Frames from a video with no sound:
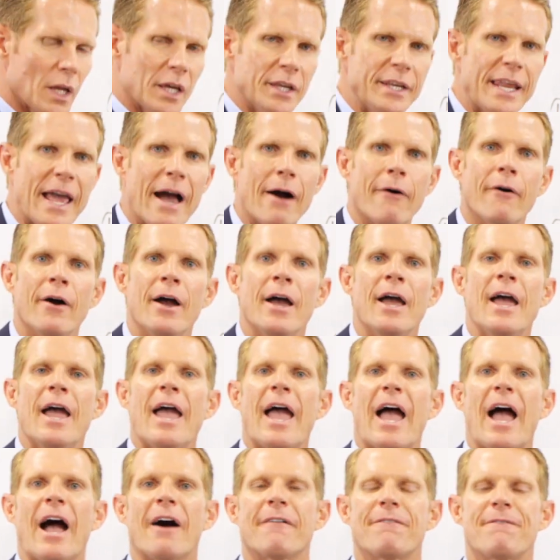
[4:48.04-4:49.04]
Now,
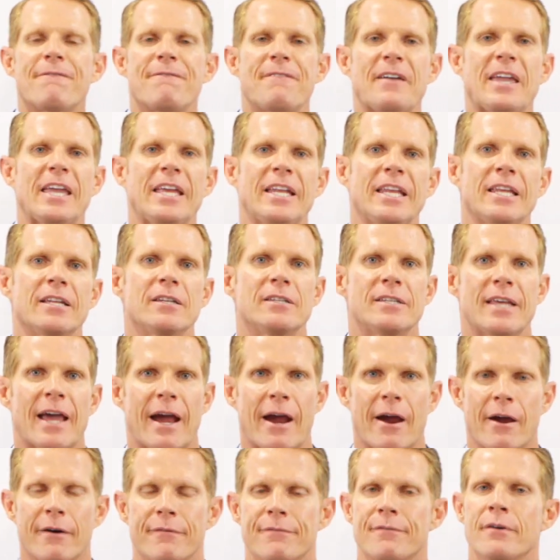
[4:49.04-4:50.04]
our feed-in
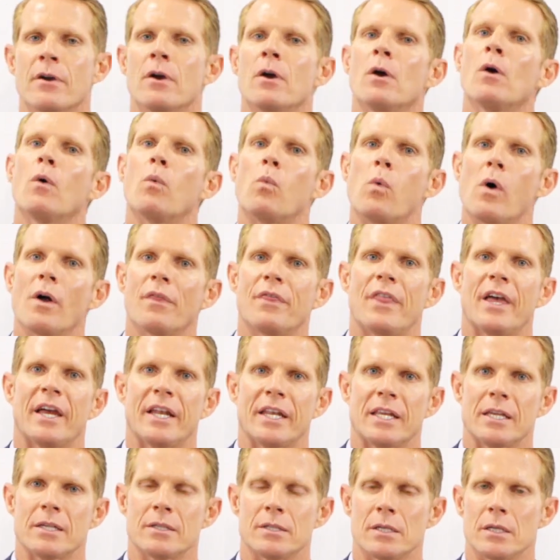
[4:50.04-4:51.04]
tariff, what
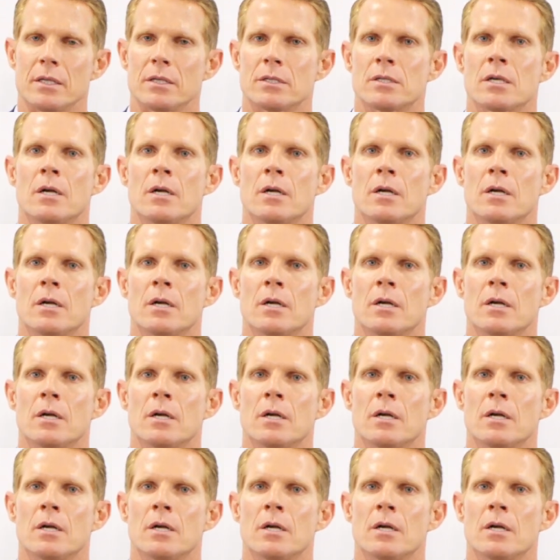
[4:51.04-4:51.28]
that is